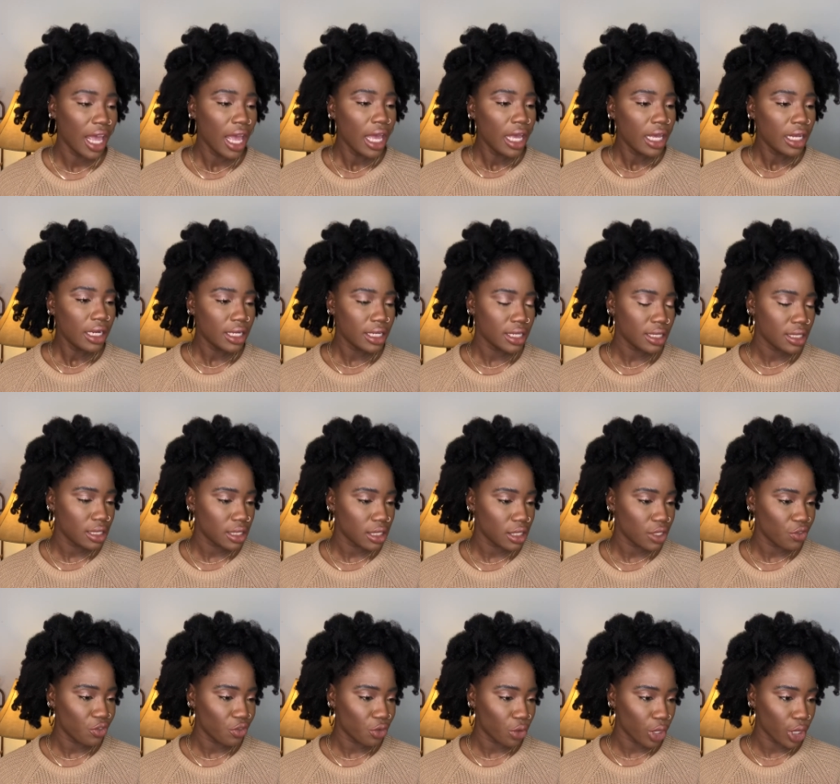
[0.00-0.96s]
this is
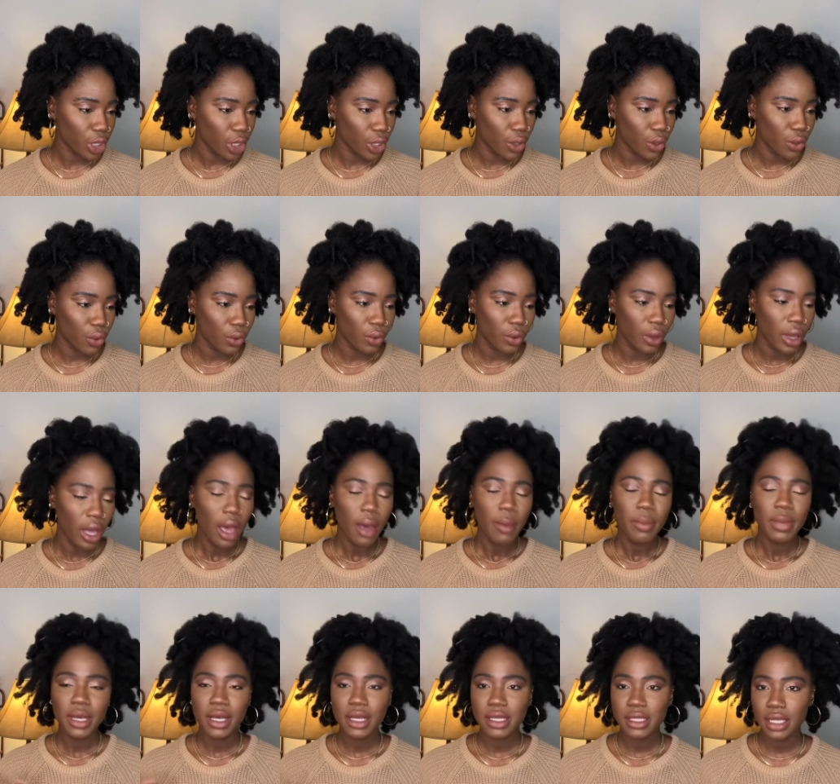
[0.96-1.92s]
for you.
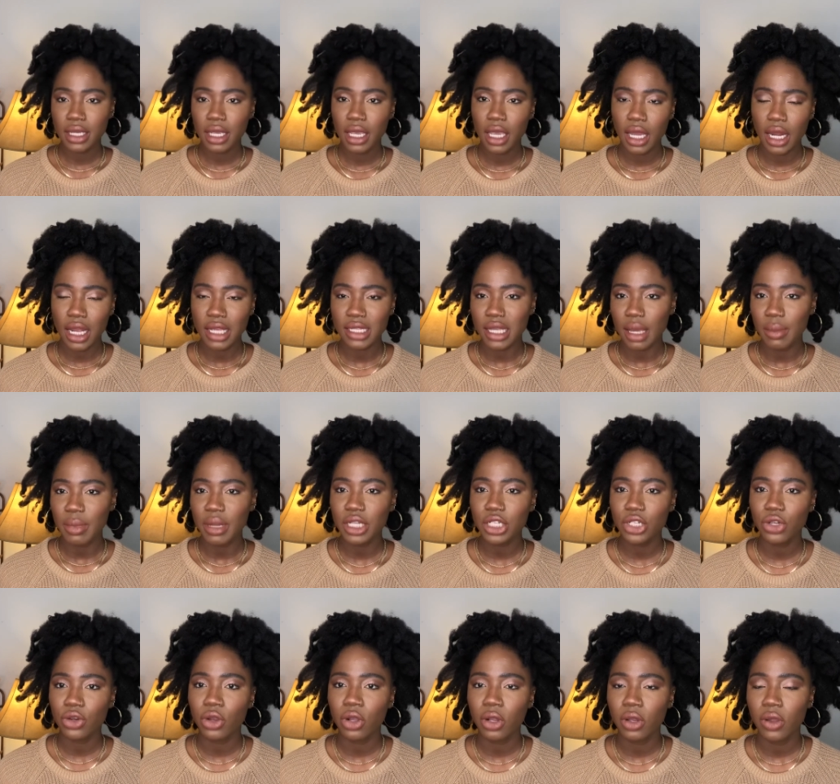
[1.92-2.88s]
Because again, as I
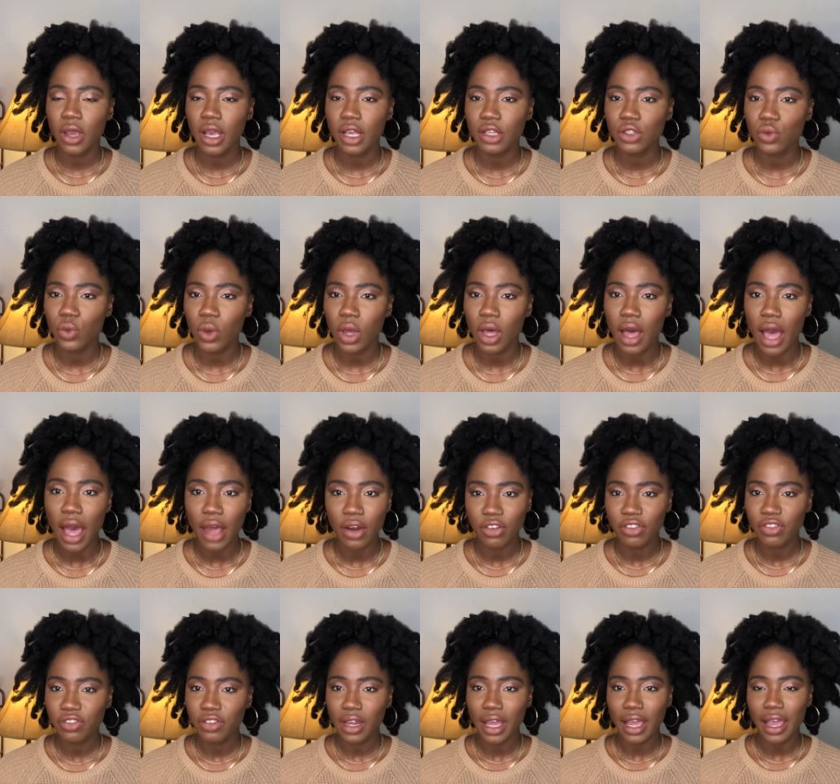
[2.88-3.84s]
mentioned earlier as well, I don't
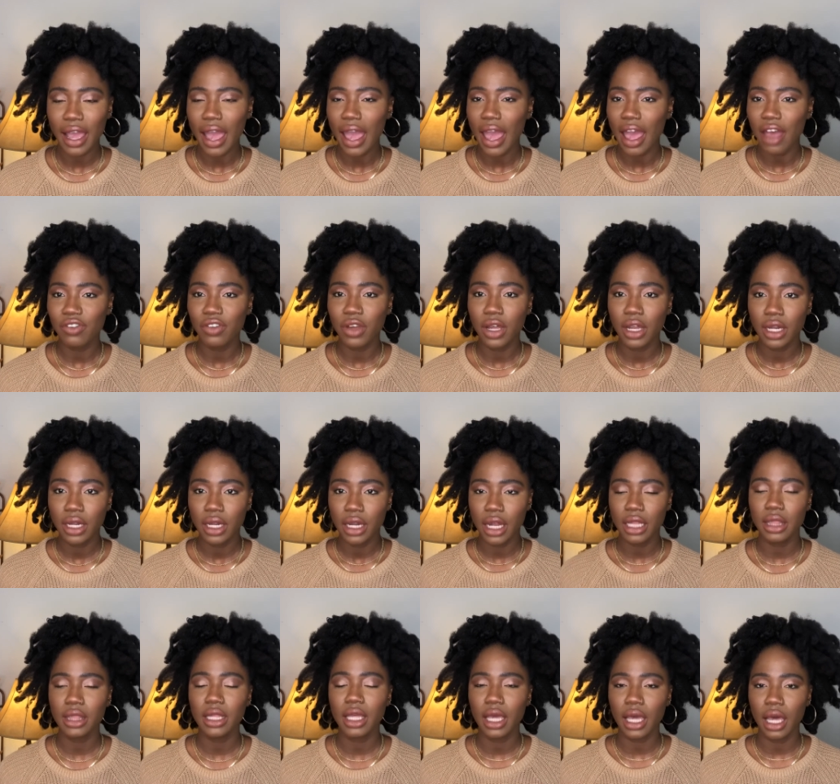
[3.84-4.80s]
feel like I have
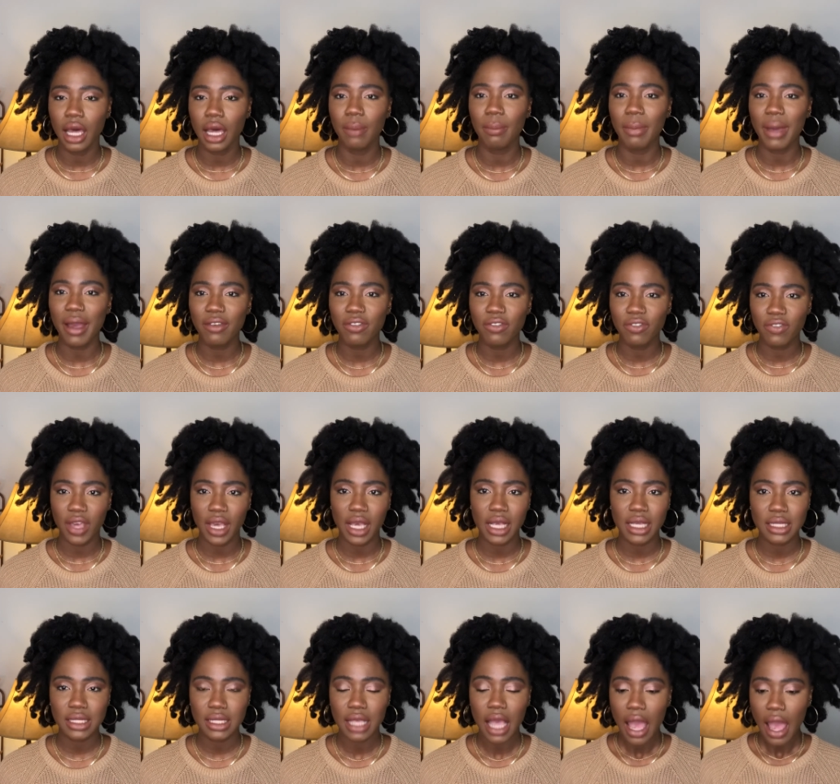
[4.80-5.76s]
nothing on my
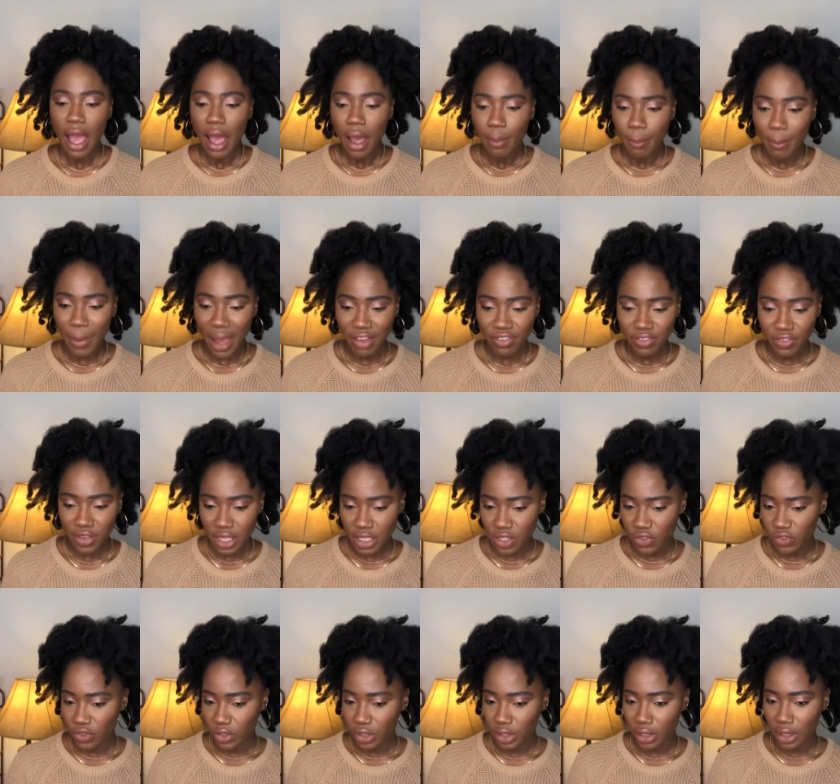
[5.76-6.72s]
face. My face
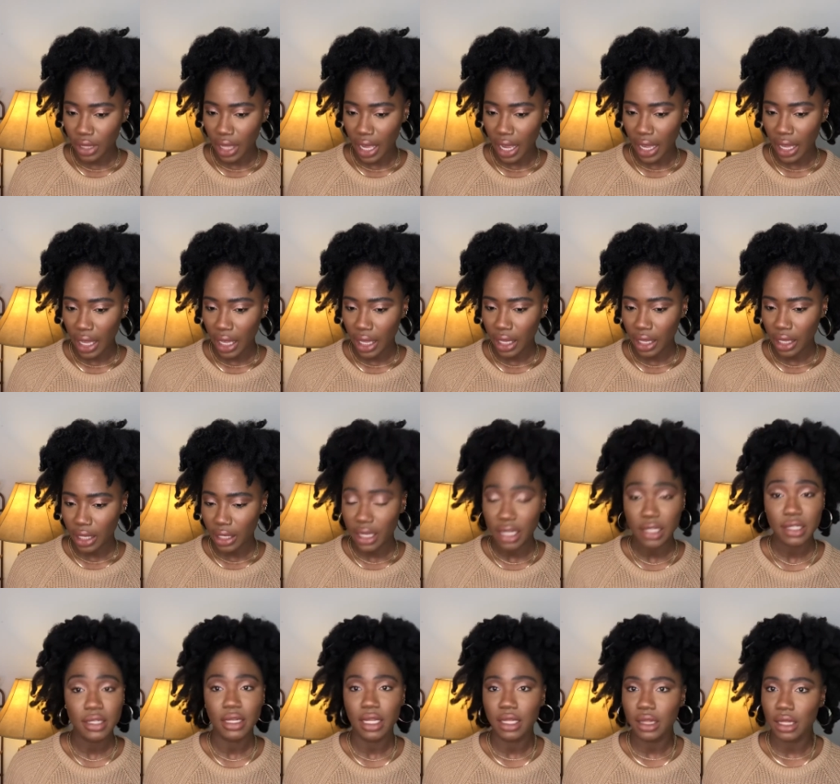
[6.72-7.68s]
feels like
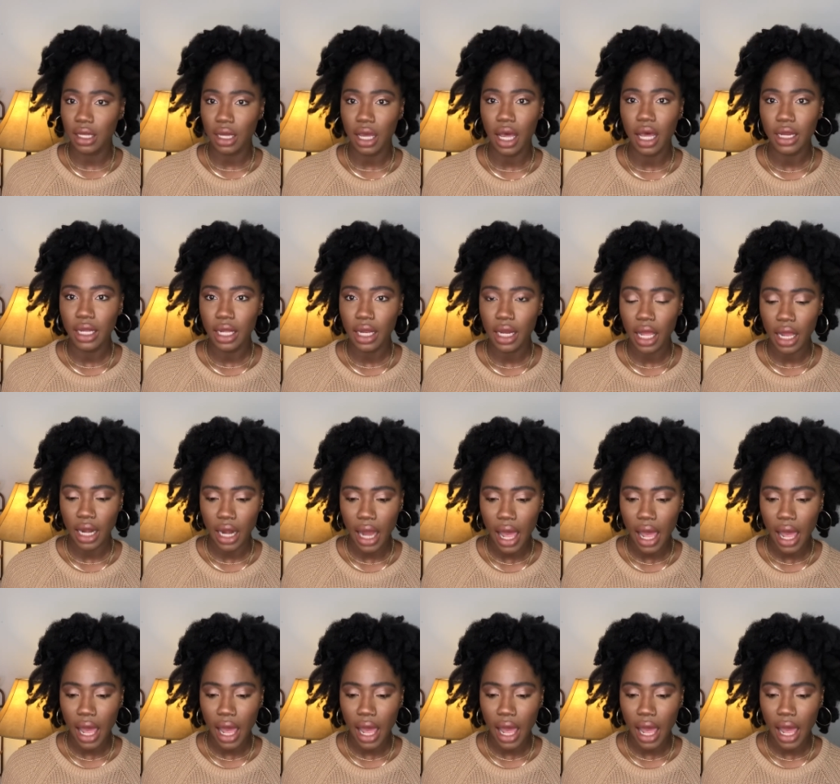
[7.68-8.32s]
there's nothing on it, and I